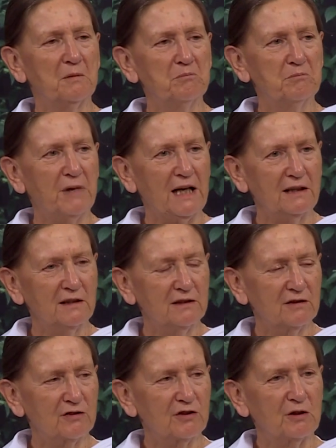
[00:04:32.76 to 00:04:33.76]

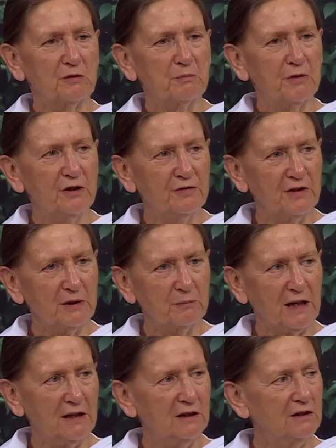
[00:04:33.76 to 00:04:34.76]
balance, a perfect
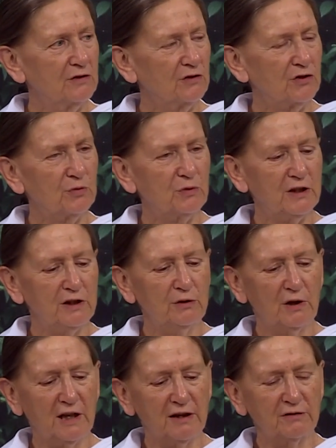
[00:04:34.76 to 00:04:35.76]
balance, where you
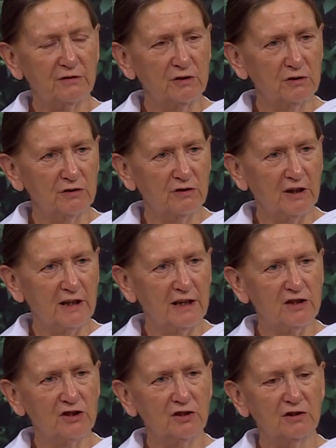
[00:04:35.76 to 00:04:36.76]
have good
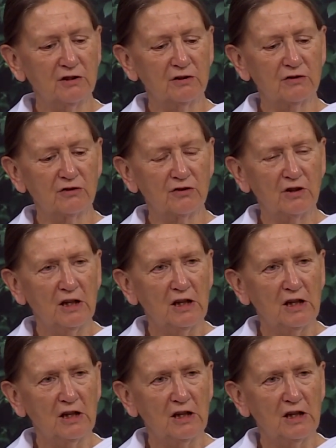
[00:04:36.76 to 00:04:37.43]
relations,